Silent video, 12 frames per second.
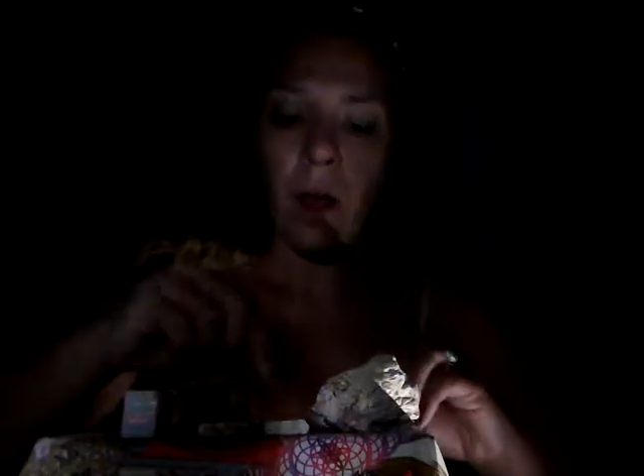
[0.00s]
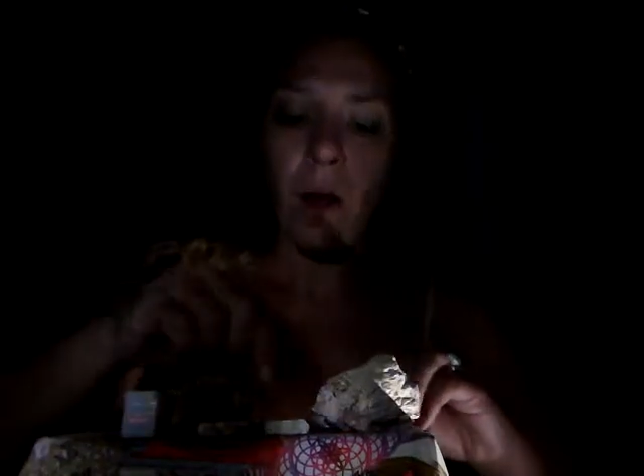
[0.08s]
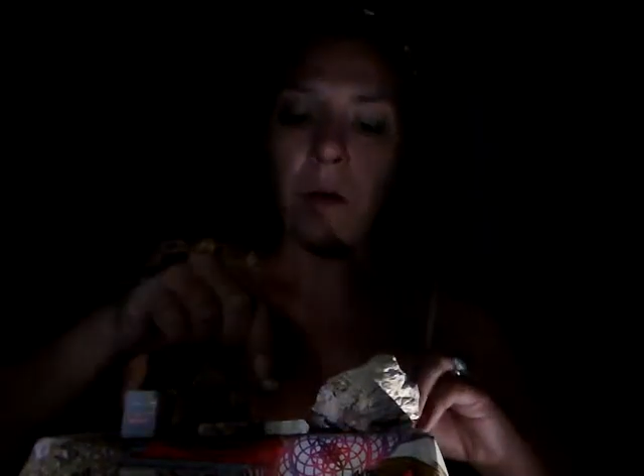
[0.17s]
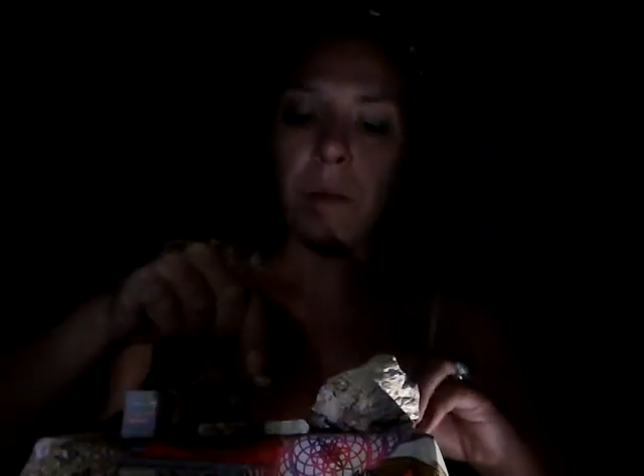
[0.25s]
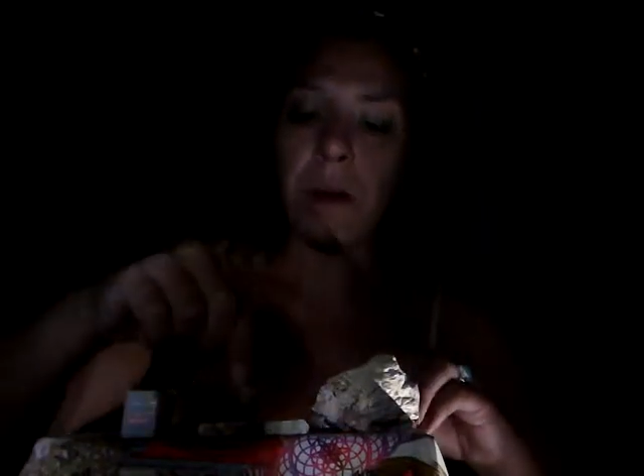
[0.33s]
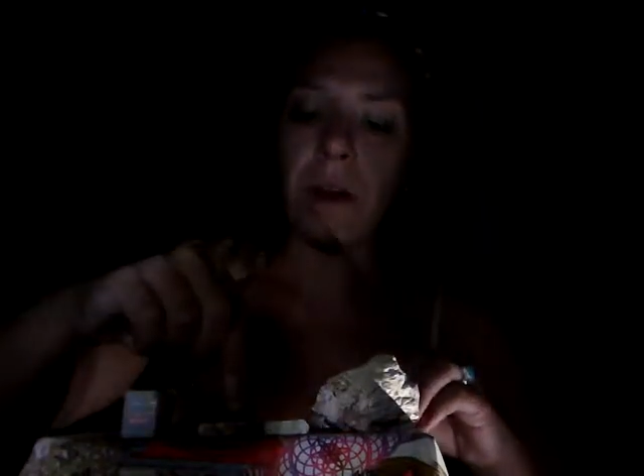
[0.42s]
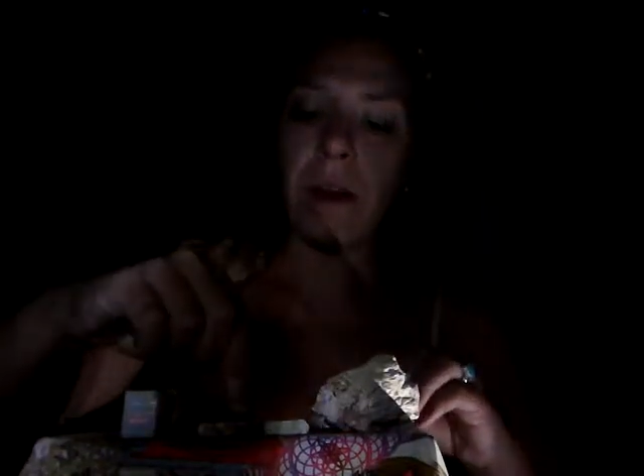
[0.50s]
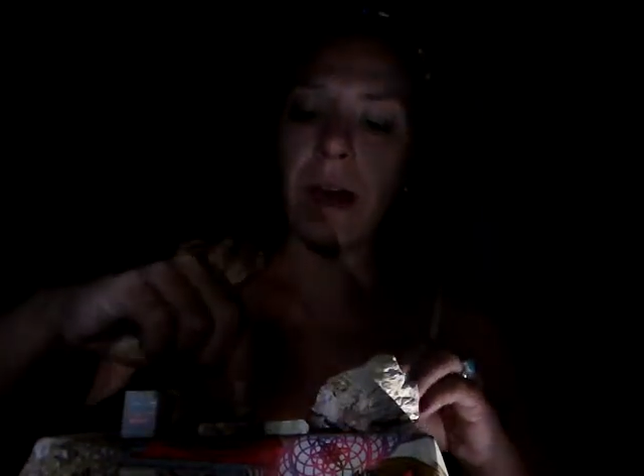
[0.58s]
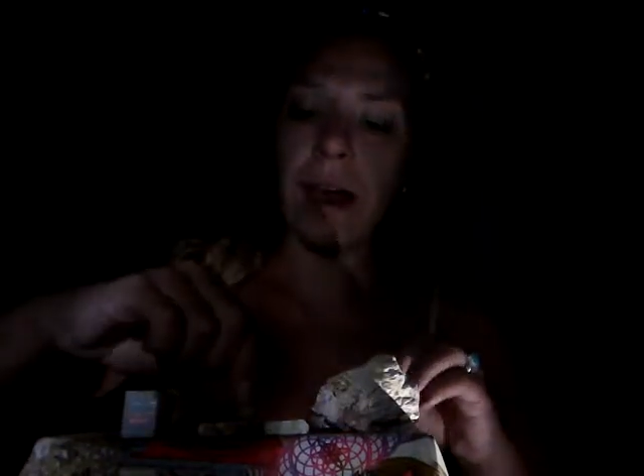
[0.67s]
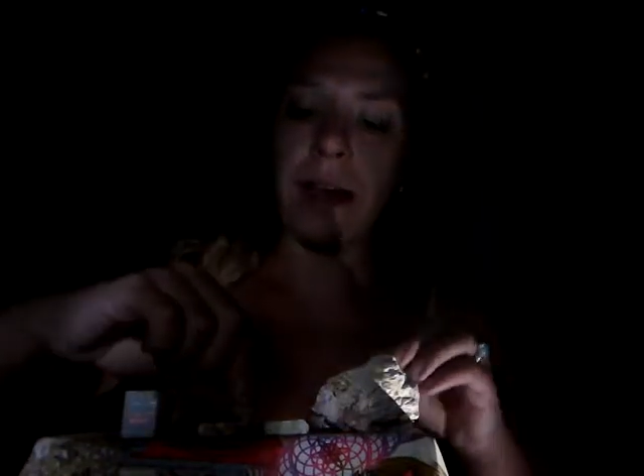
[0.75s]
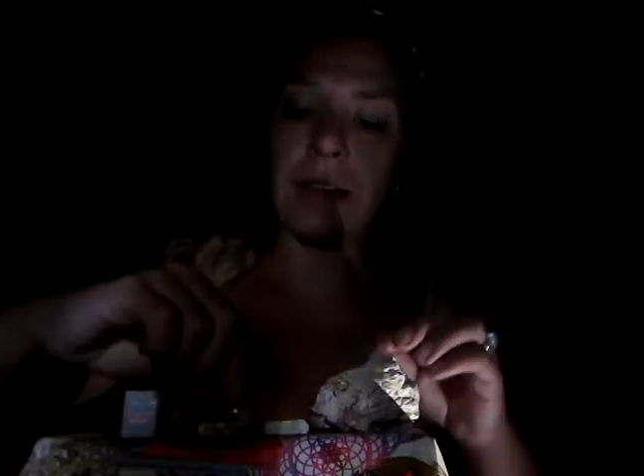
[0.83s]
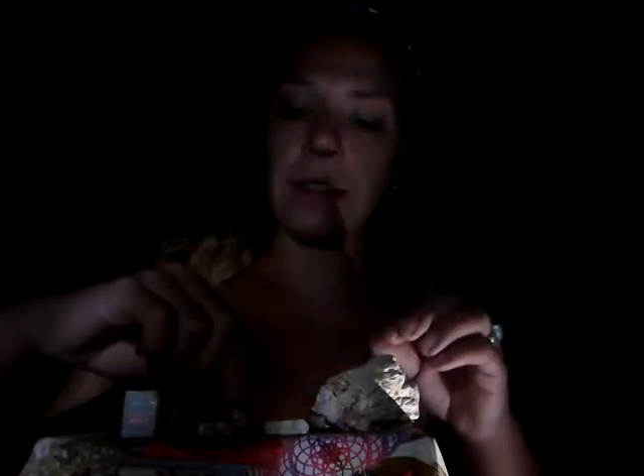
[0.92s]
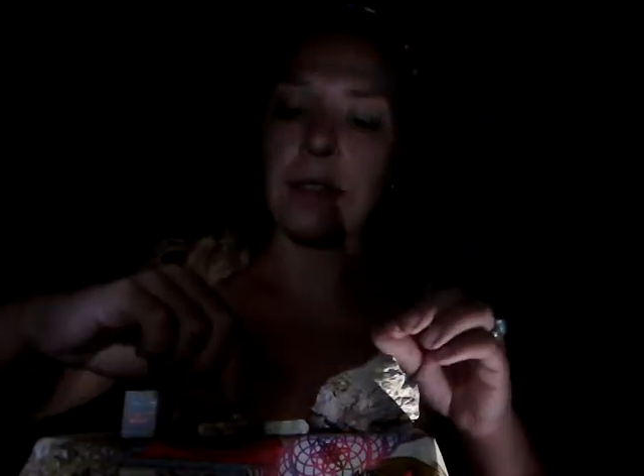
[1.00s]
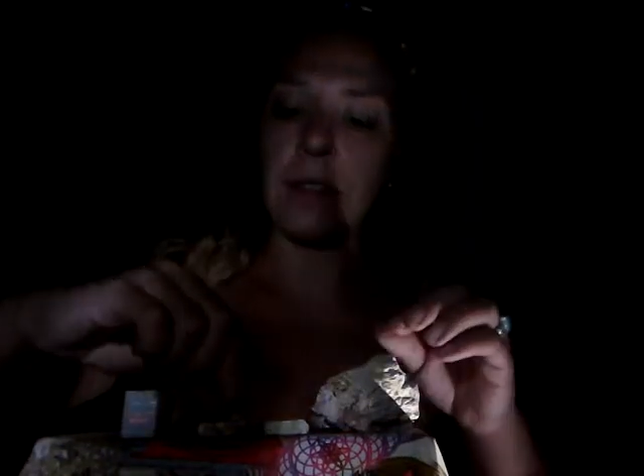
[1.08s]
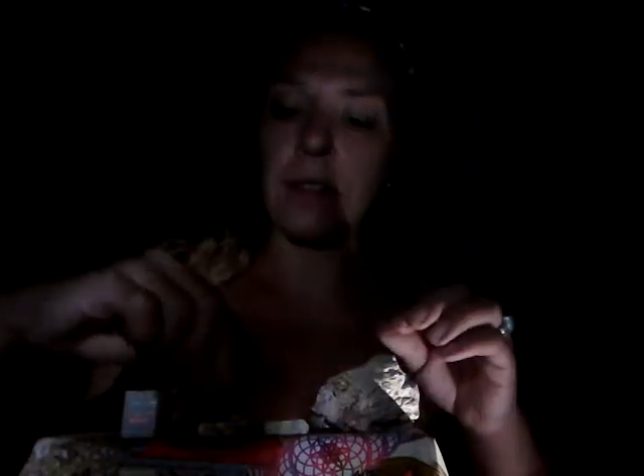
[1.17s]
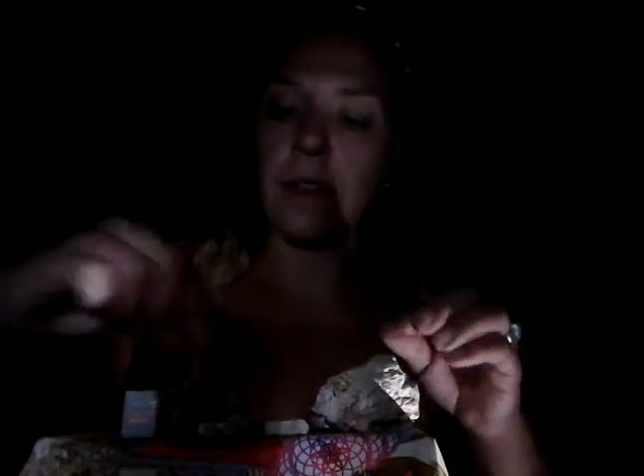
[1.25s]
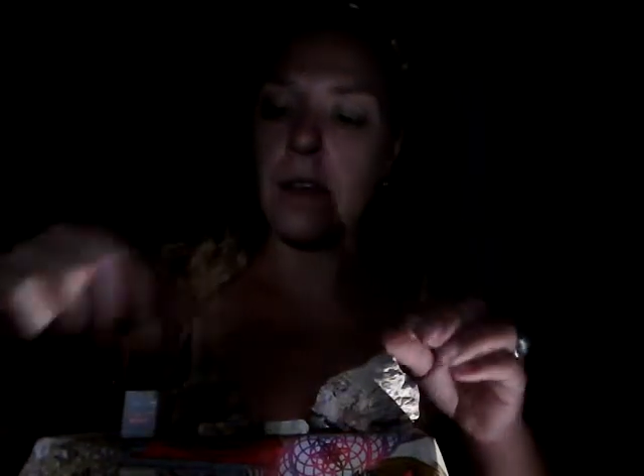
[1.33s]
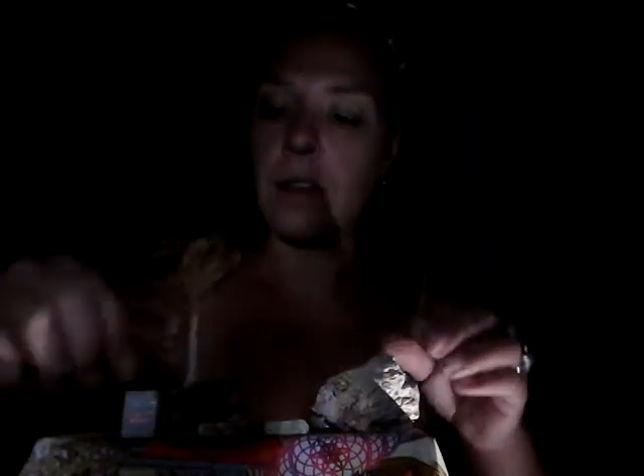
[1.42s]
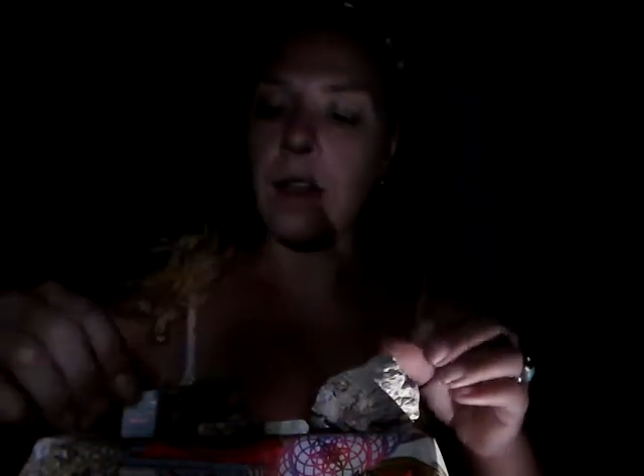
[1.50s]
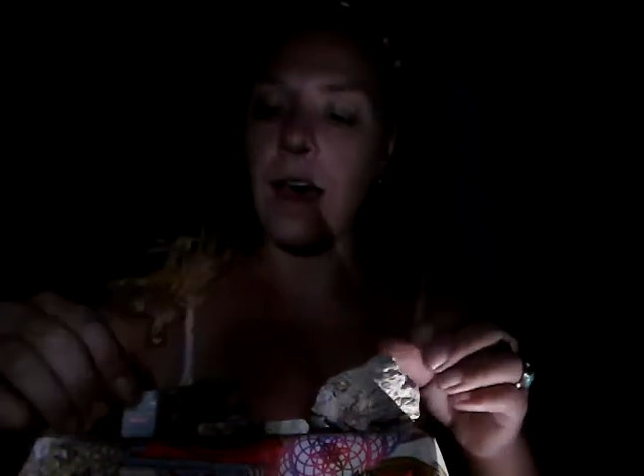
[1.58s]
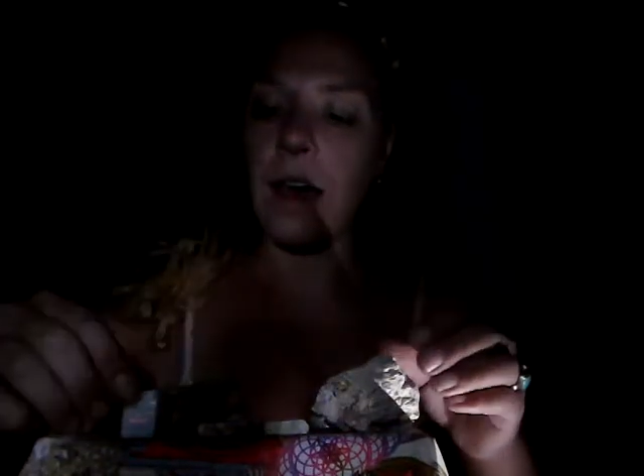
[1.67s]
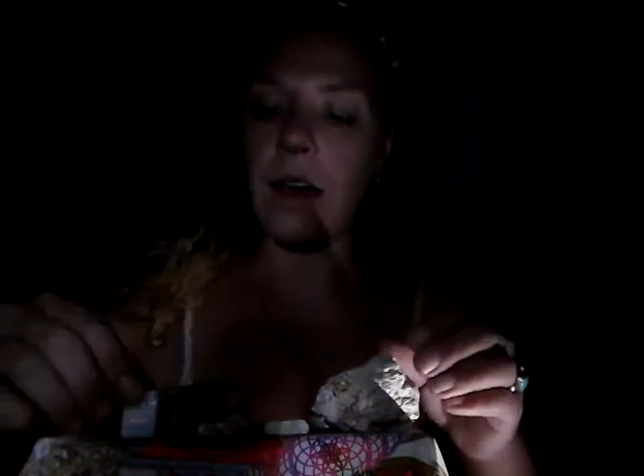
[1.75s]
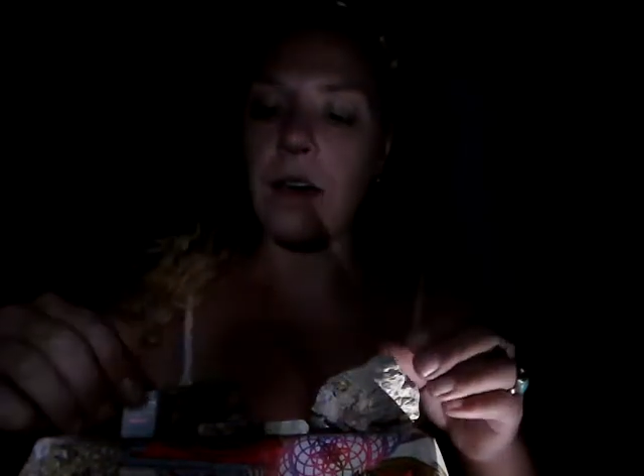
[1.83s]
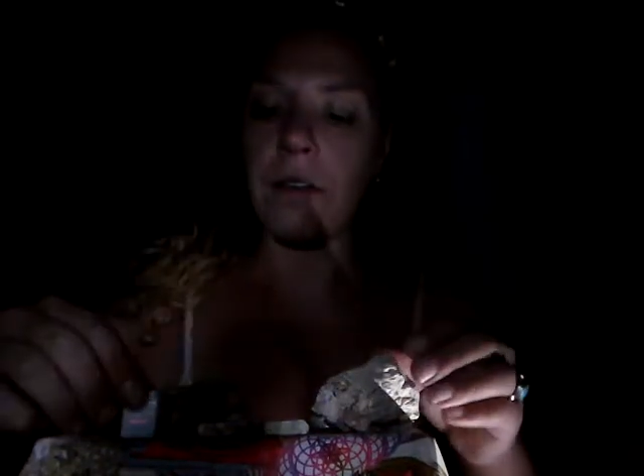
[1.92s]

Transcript: Opal has a lot